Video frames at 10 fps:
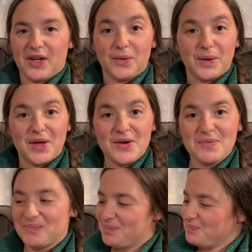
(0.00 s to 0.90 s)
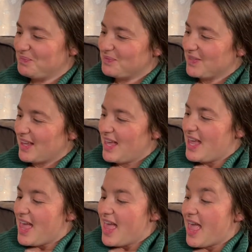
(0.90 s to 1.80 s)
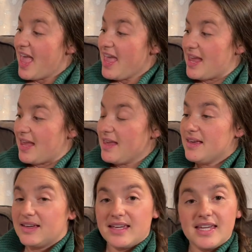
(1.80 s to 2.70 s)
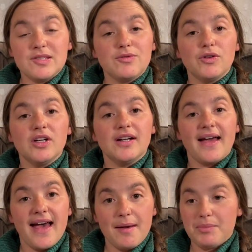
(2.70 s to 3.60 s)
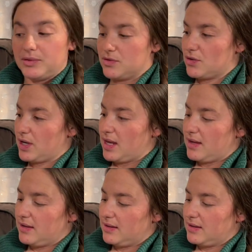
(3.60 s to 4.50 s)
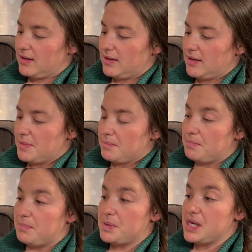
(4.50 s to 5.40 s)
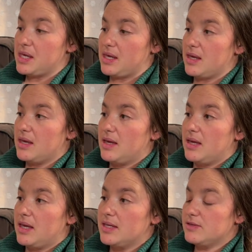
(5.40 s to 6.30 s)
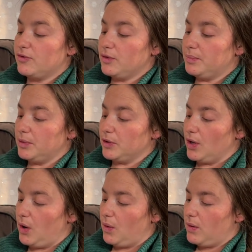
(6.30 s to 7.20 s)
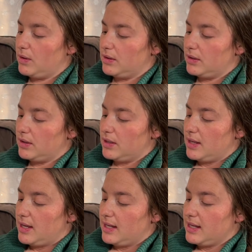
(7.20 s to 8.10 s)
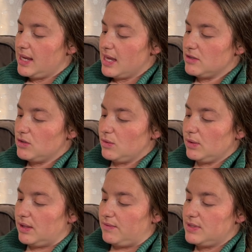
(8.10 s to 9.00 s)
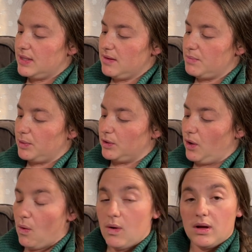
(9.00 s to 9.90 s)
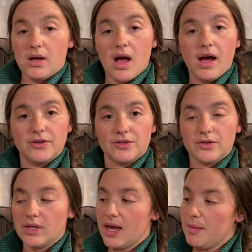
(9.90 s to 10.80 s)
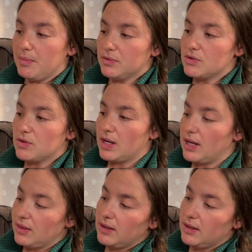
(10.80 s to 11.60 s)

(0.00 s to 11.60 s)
Here we go. A is for apple tree. B is for burrow. Guess who lives in the burrow under the apple tree?